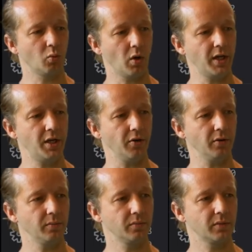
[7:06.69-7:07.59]
right
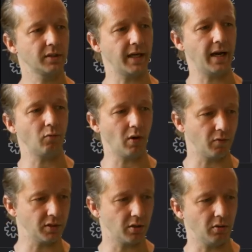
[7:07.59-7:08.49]
here because I have
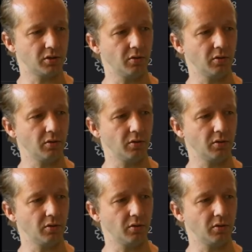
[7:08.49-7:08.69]
reference code.